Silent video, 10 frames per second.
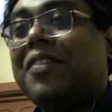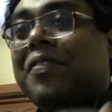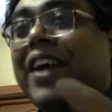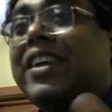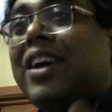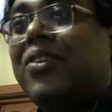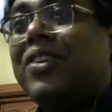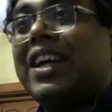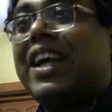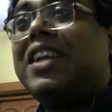find
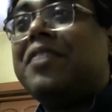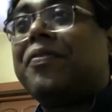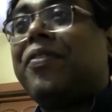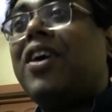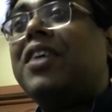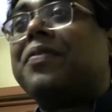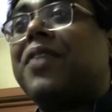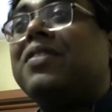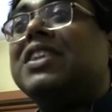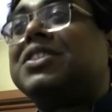out any fault
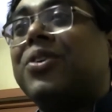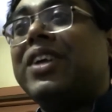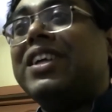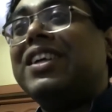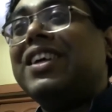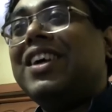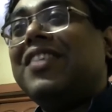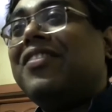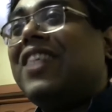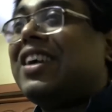from his story.
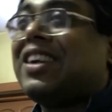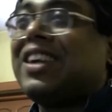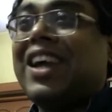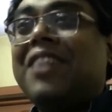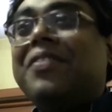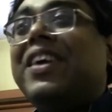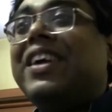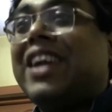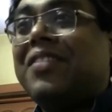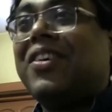But every
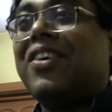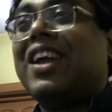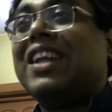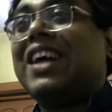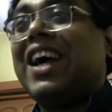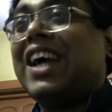time Bharada